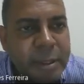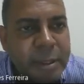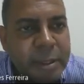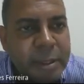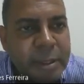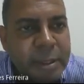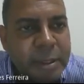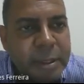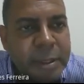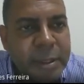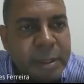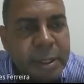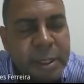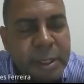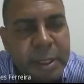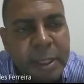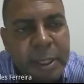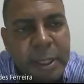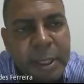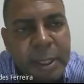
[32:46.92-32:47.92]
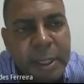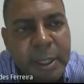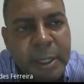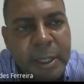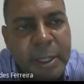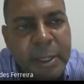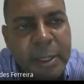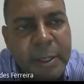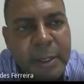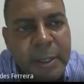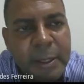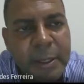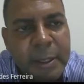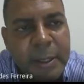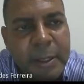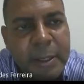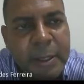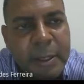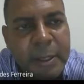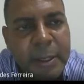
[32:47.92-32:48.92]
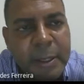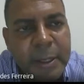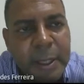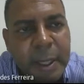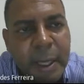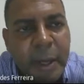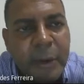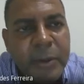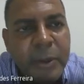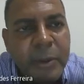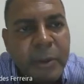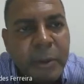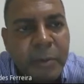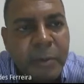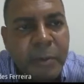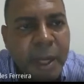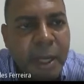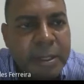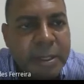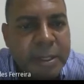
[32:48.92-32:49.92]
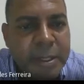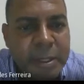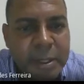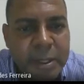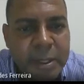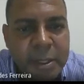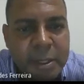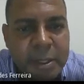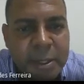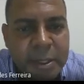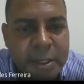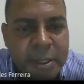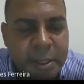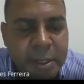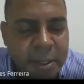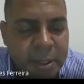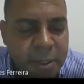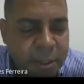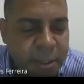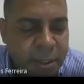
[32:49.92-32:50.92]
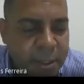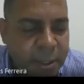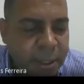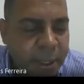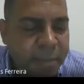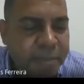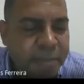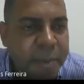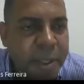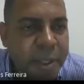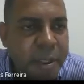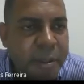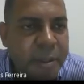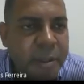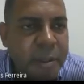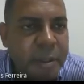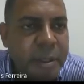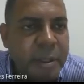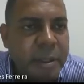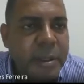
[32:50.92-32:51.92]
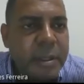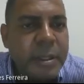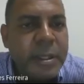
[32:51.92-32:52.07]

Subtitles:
see how the complex is appear